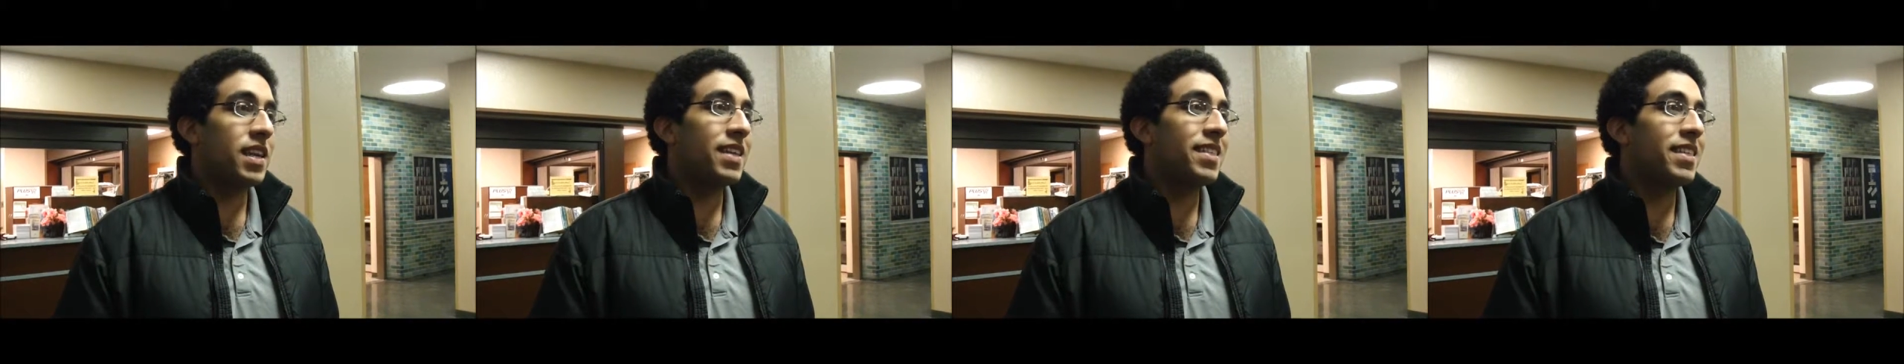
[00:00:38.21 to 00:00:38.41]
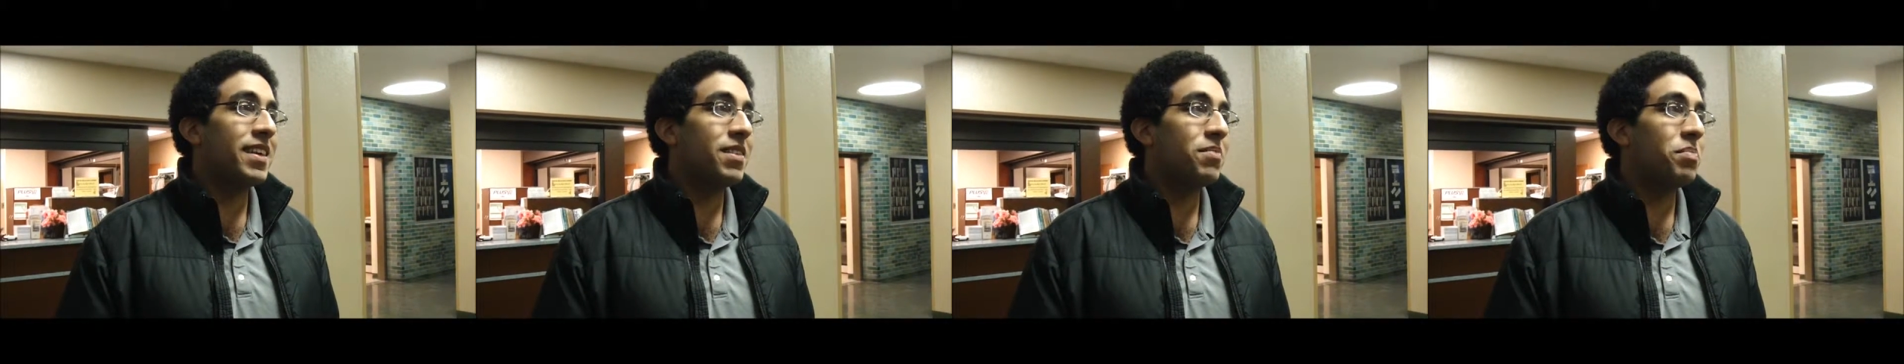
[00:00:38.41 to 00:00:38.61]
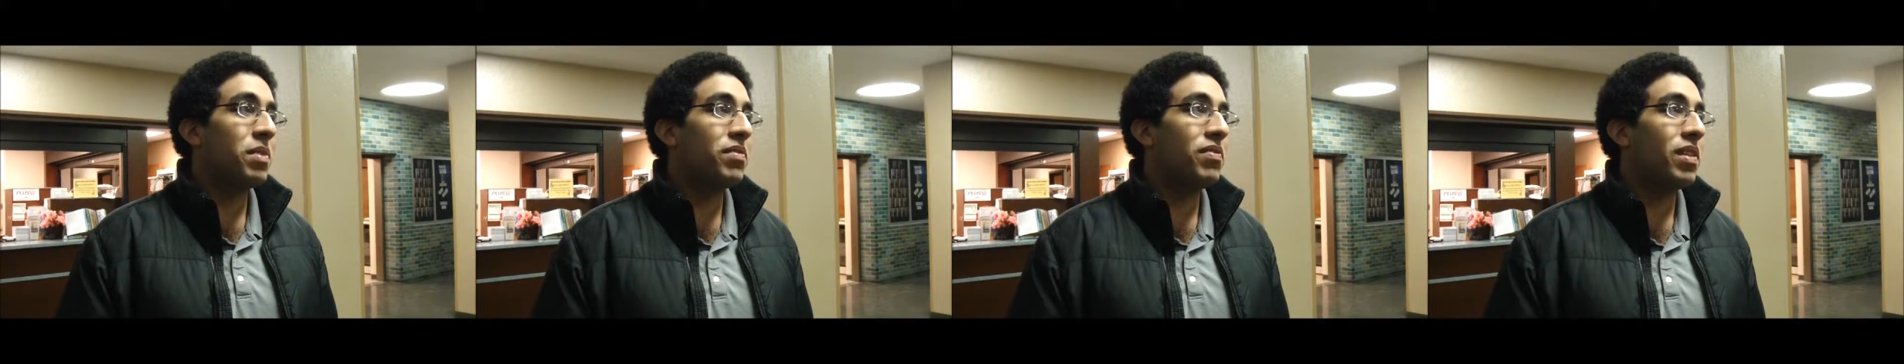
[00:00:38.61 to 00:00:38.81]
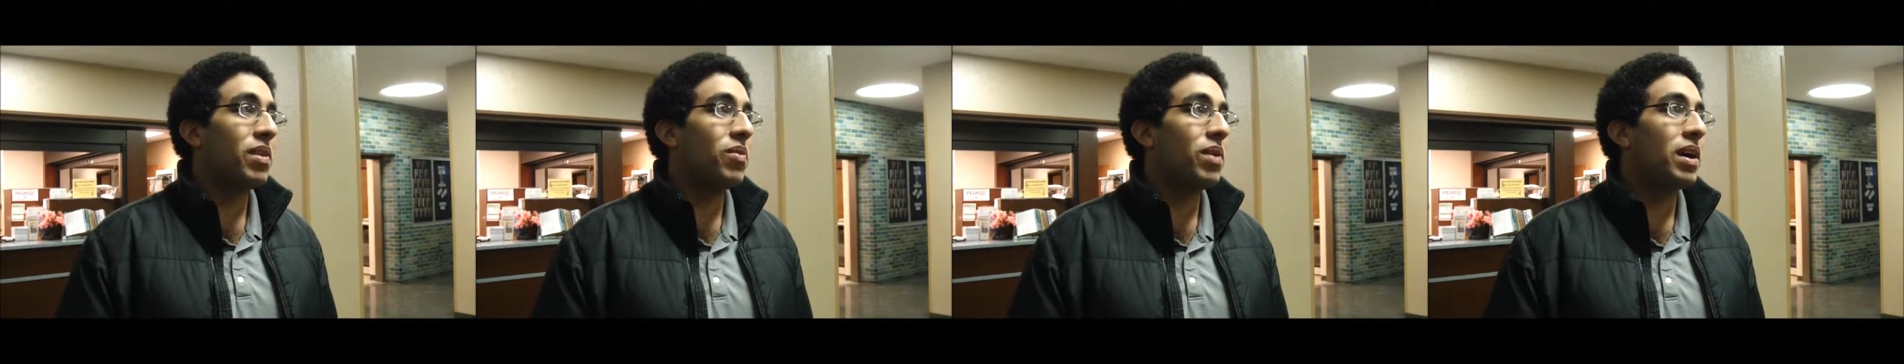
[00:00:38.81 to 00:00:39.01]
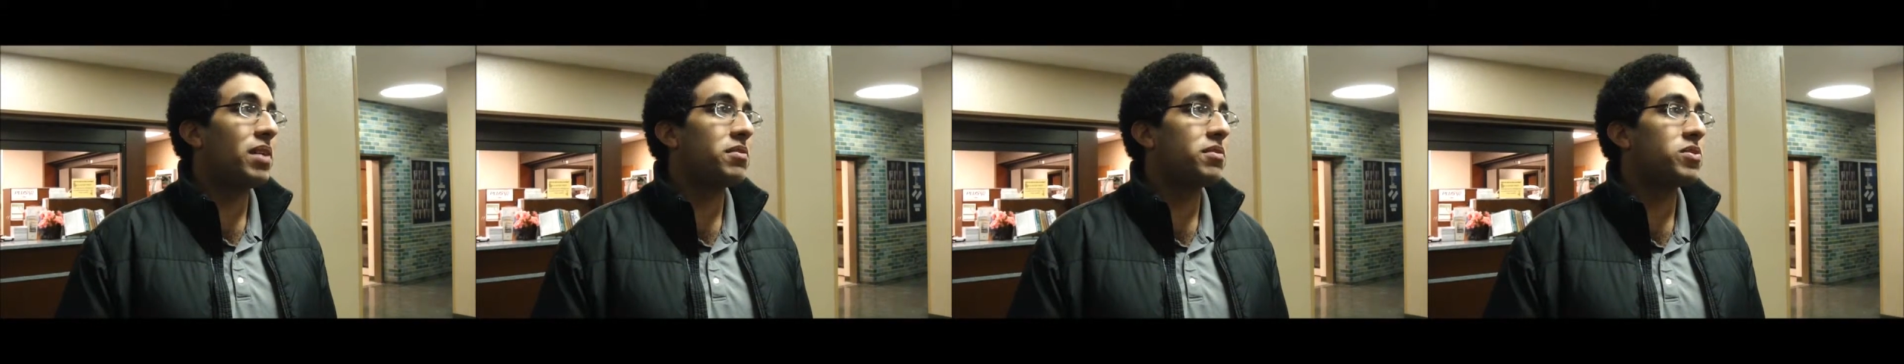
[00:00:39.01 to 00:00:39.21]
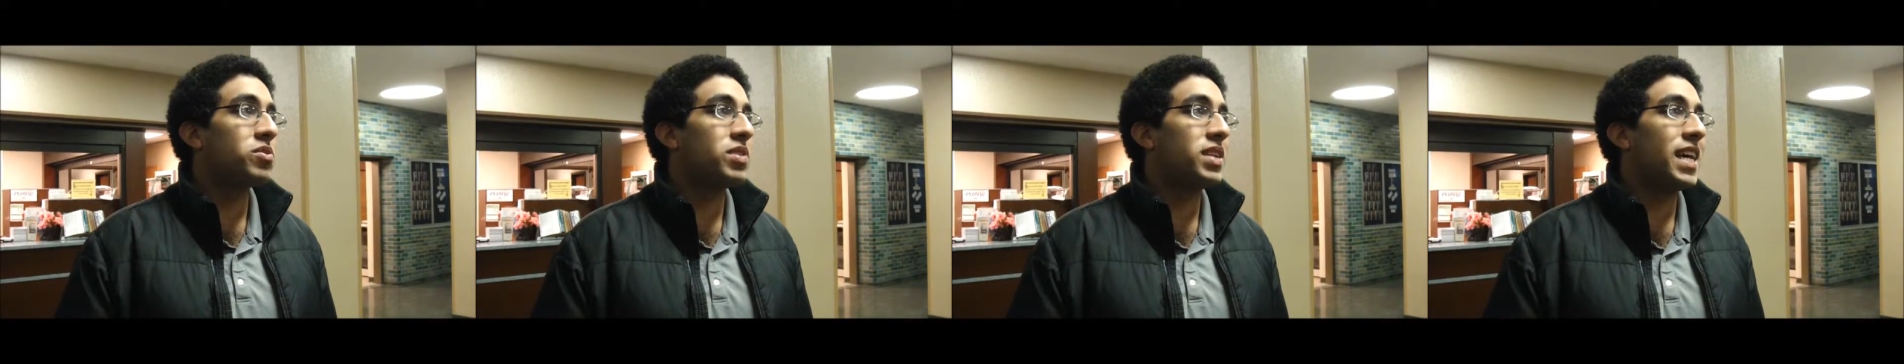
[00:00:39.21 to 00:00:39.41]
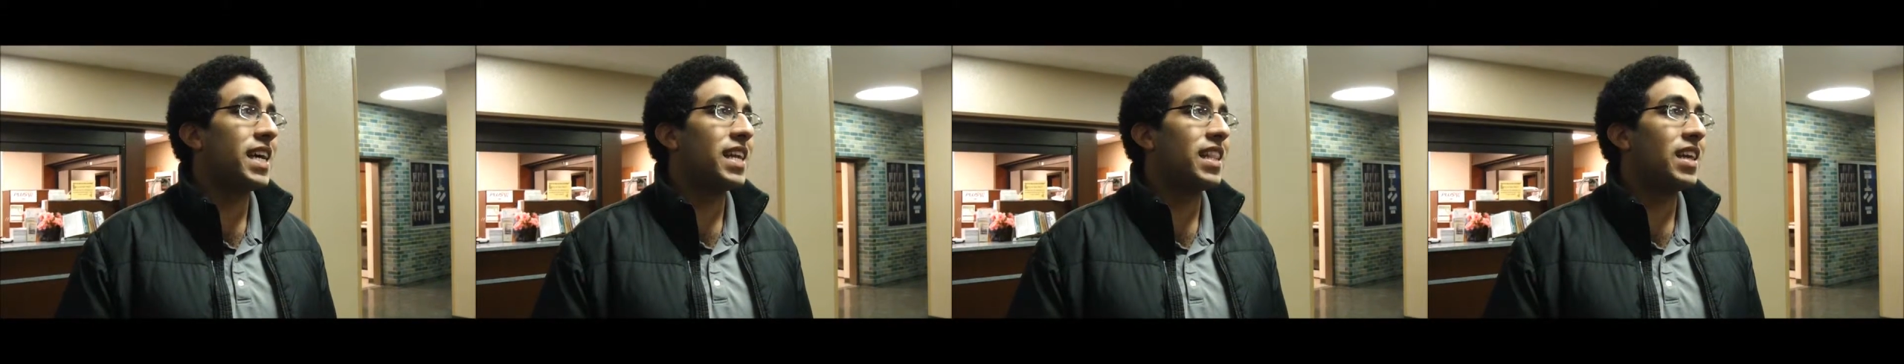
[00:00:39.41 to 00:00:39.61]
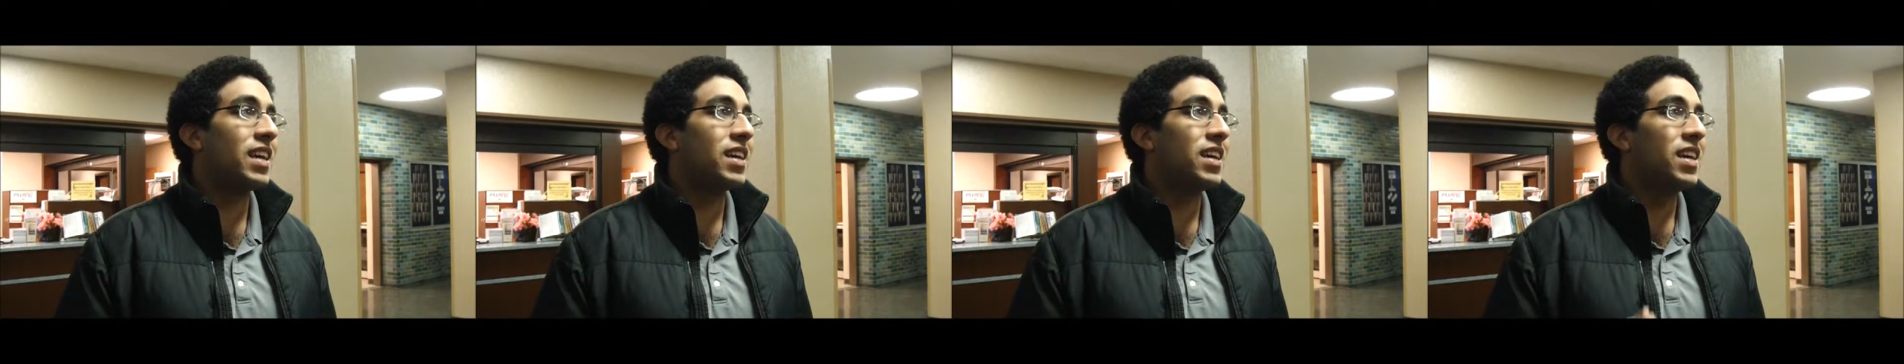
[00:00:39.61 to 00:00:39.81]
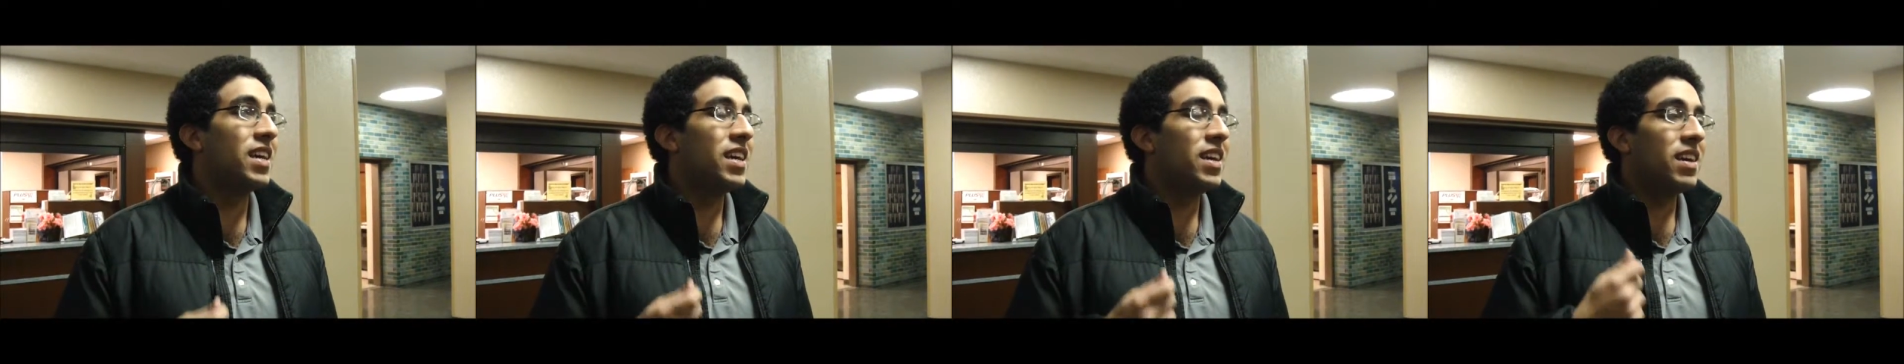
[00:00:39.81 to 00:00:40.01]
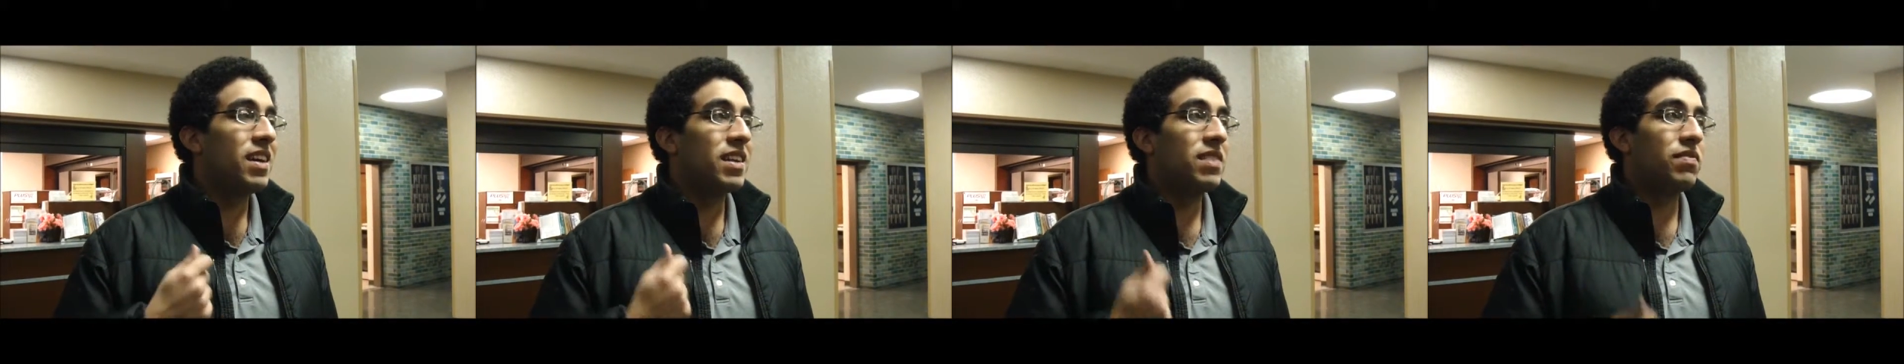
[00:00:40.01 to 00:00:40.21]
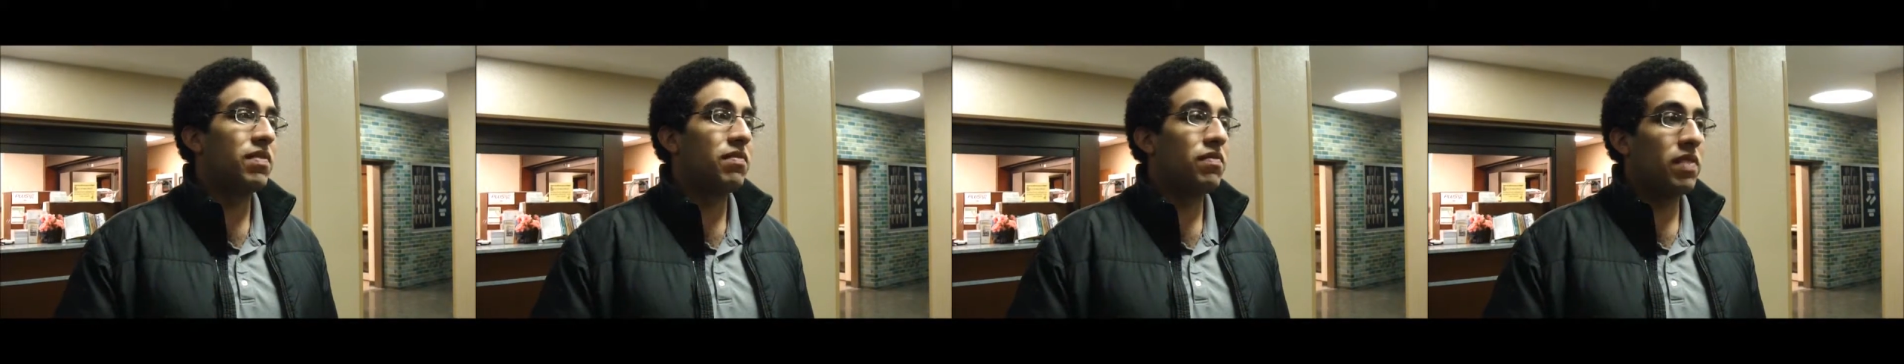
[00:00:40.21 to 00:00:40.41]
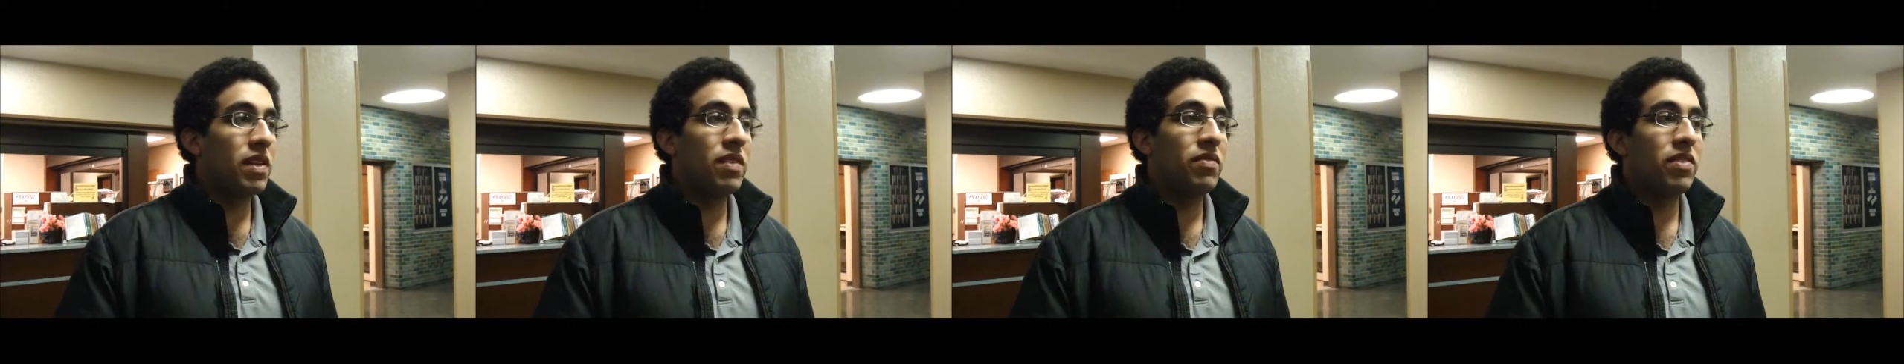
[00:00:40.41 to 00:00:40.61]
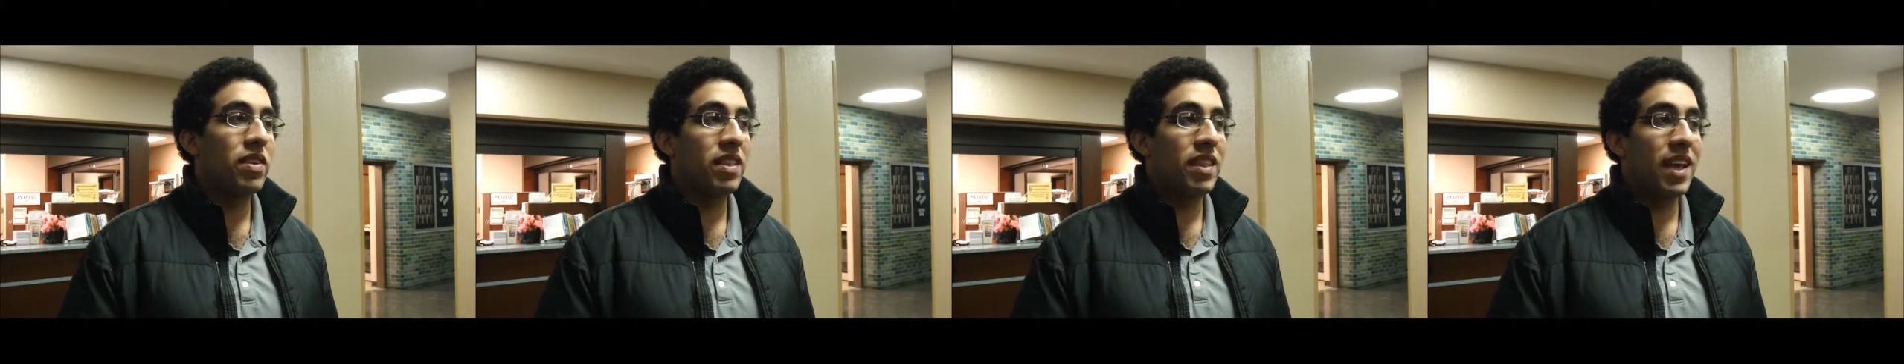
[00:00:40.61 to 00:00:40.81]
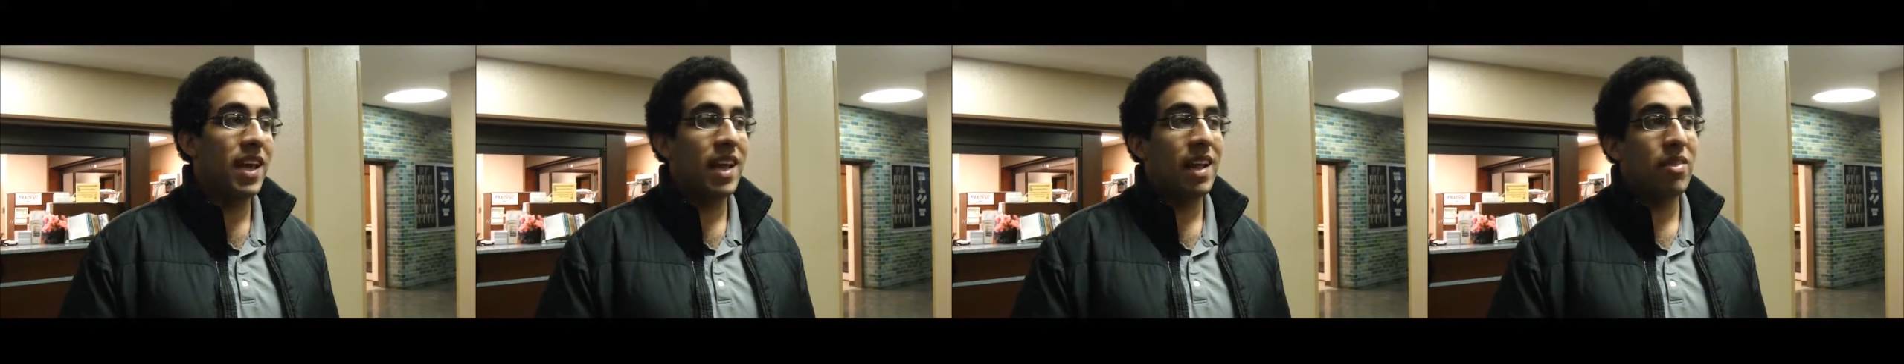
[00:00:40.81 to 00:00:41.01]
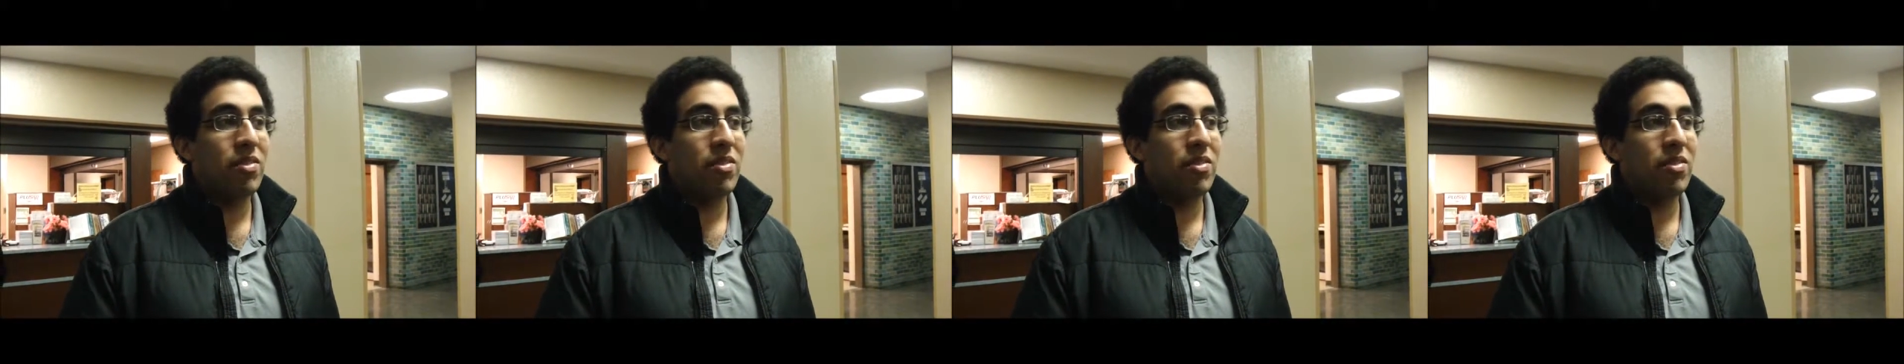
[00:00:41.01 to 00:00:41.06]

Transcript: I think Buffalo Wild Wings would add like a different flavor to that.